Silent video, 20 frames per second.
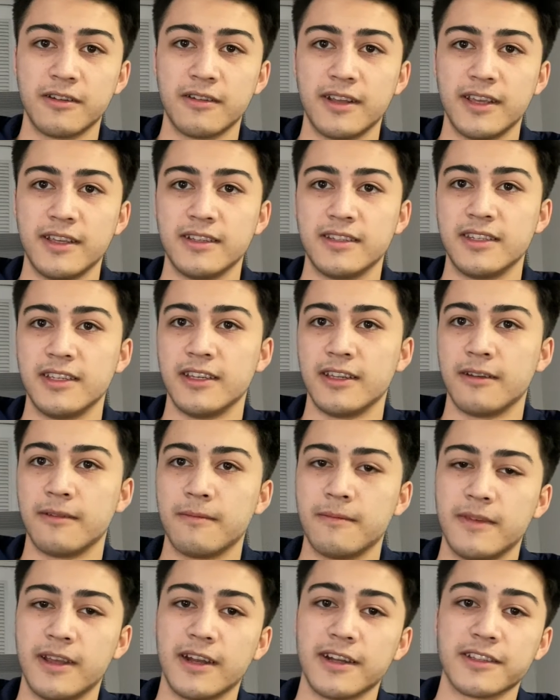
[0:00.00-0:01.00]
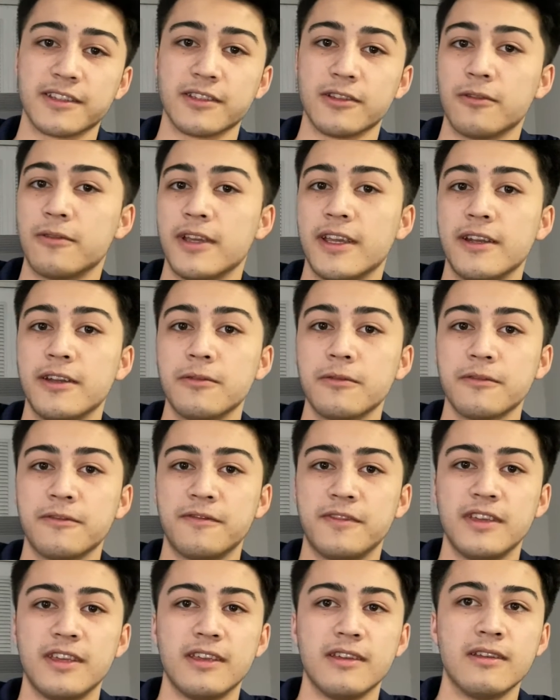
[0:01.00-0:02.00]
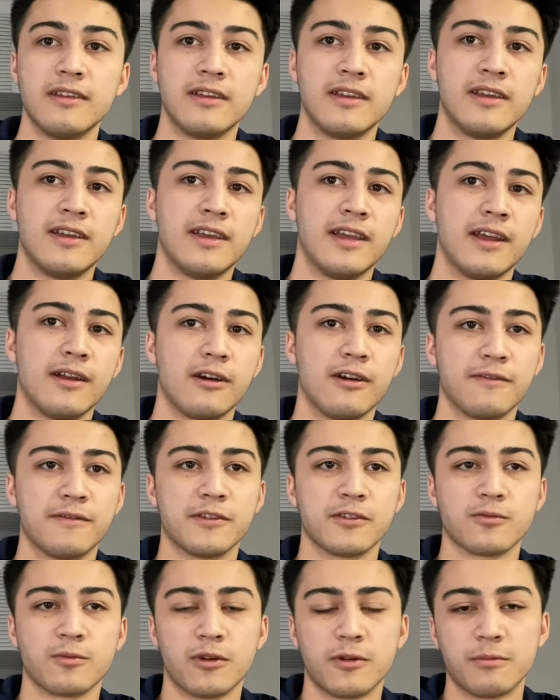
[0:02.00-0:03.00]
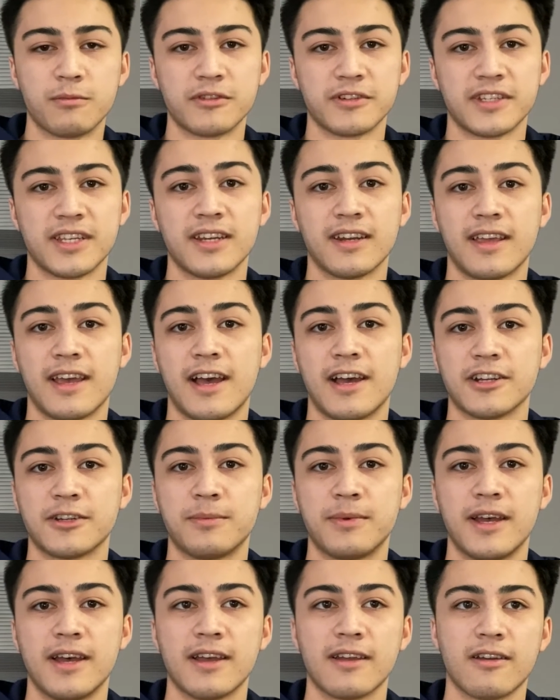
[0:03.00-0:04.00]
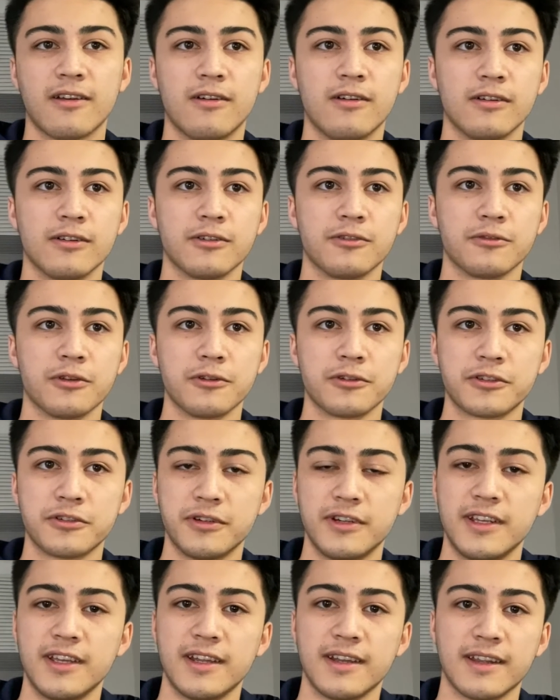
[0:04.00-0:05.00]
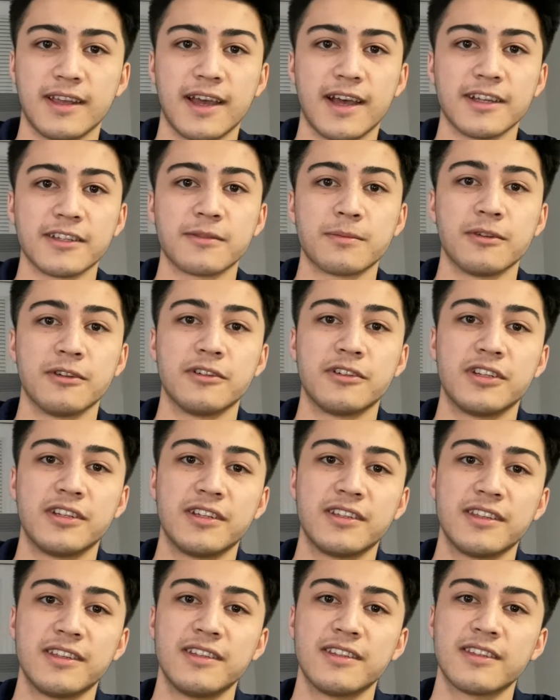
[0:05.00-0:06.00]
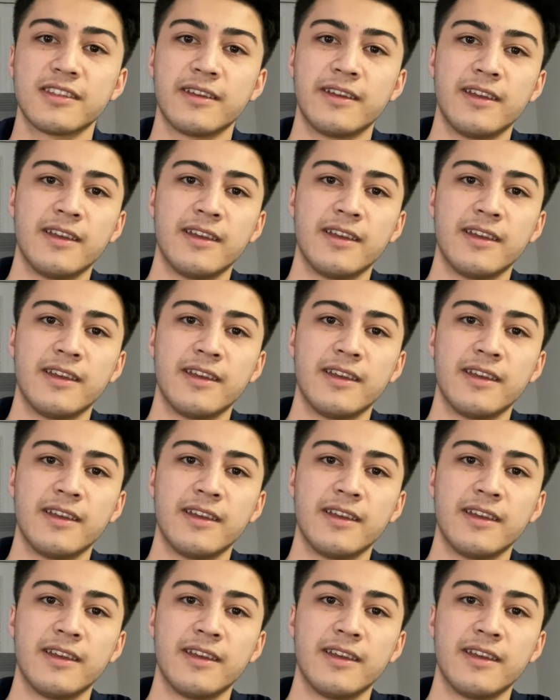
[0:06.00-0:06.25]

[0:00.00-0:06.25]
18. It has no annual fee and offers 1% cash back on grocery and gas purchases,